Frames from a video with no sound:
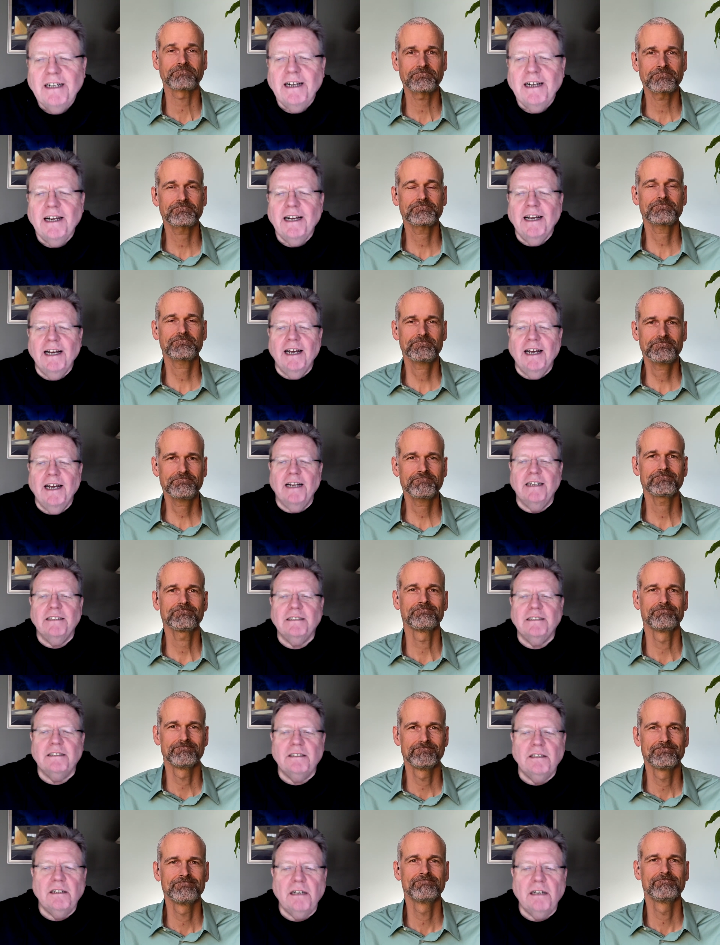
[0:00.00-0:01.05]
Speaker 1: And
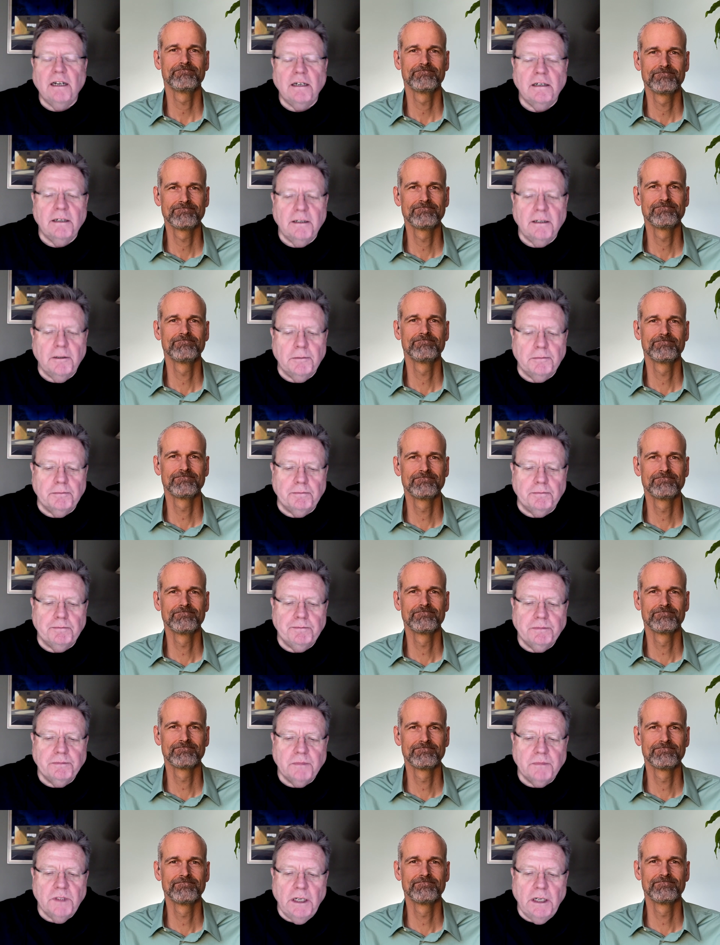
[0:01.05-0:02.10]
um,
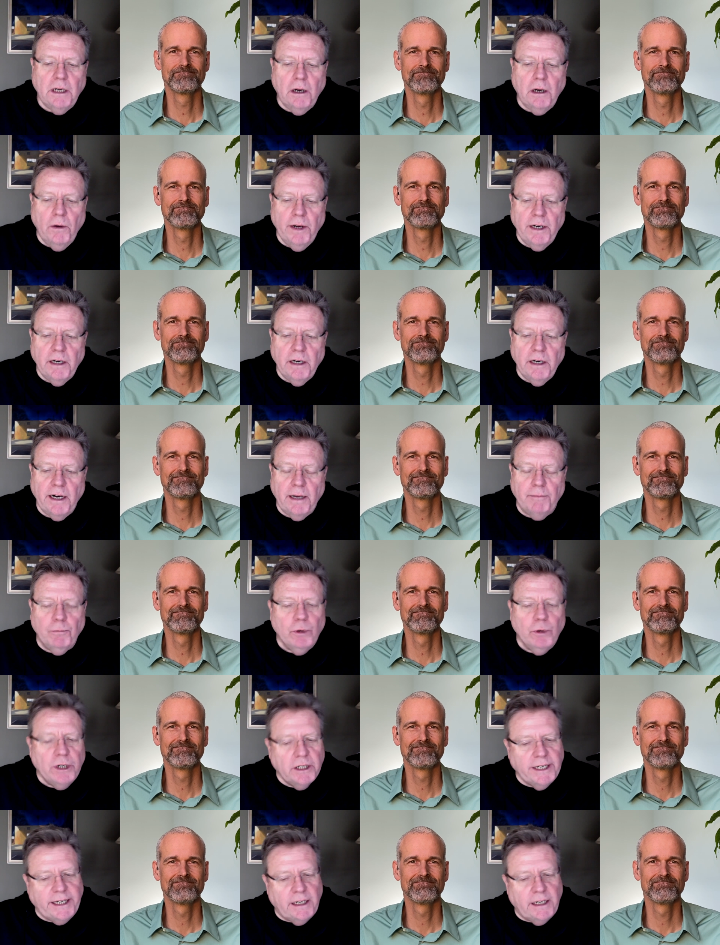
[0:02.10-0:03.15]
you know, and, and I'm really
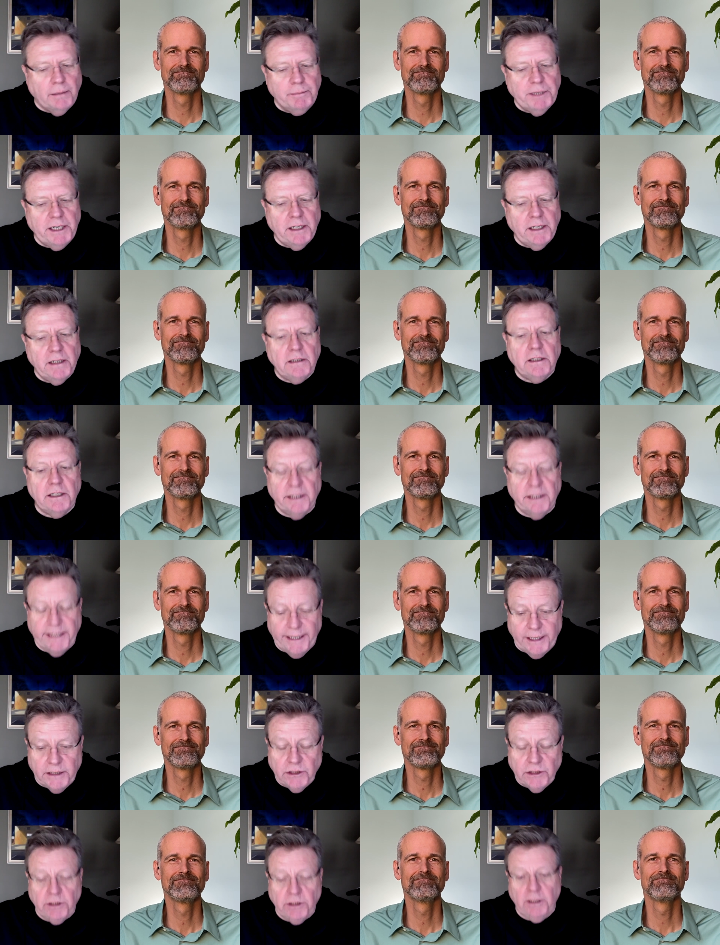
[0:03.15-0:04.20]
committed to
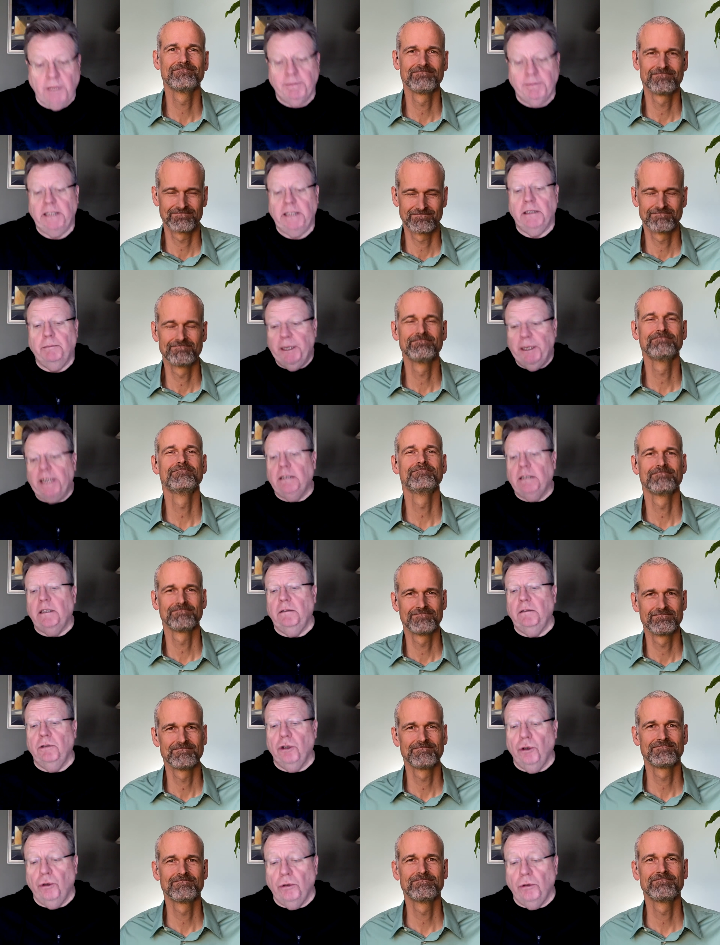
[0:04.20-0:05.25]
this. I mean, the big
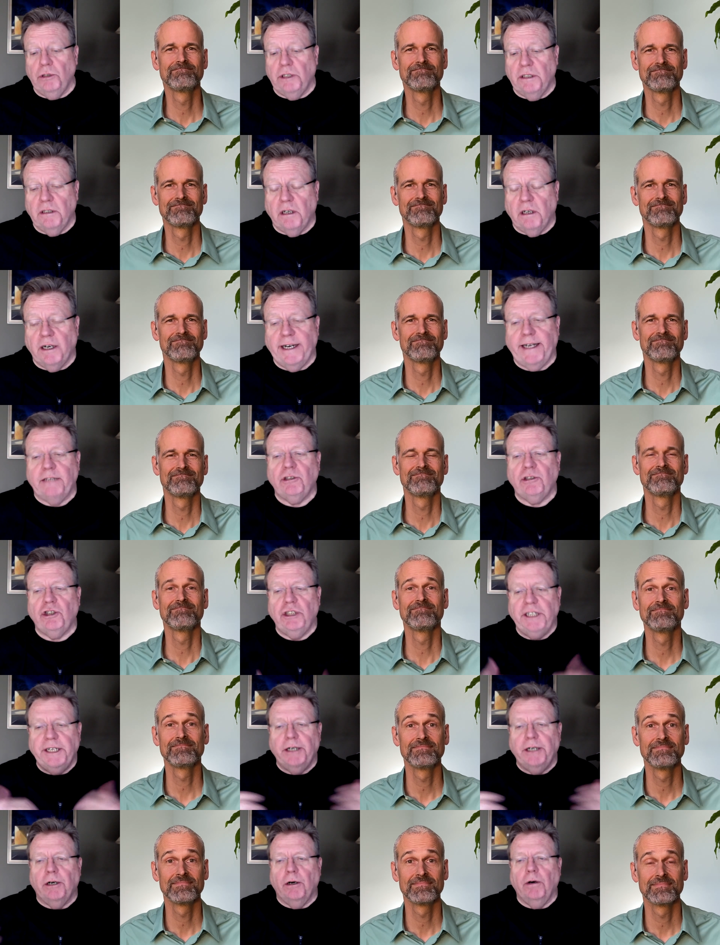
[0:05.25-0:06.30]
news in the last
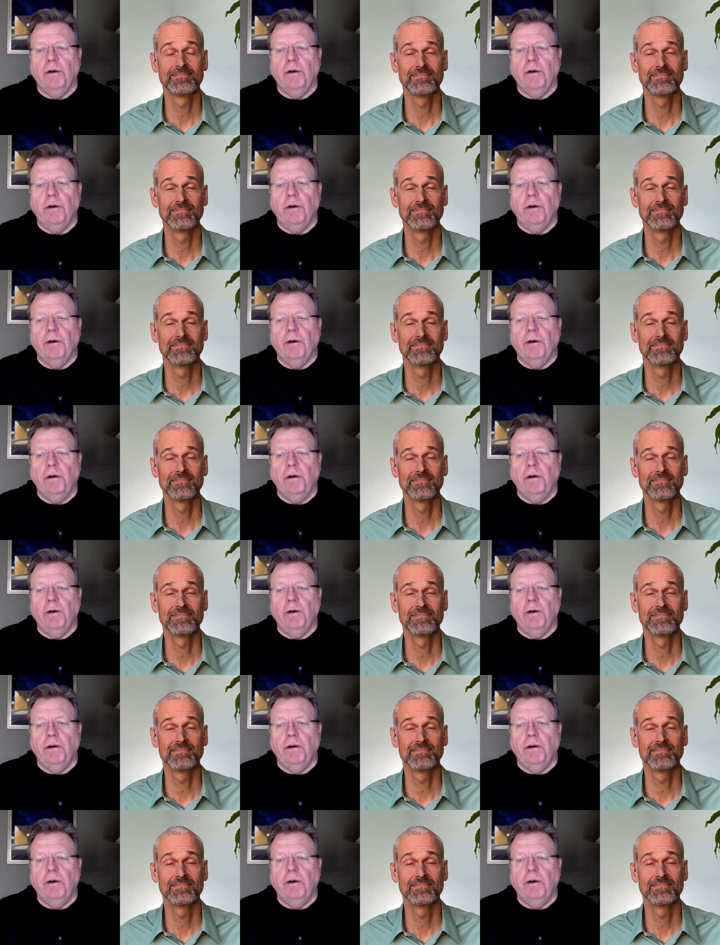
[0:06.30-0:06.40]
year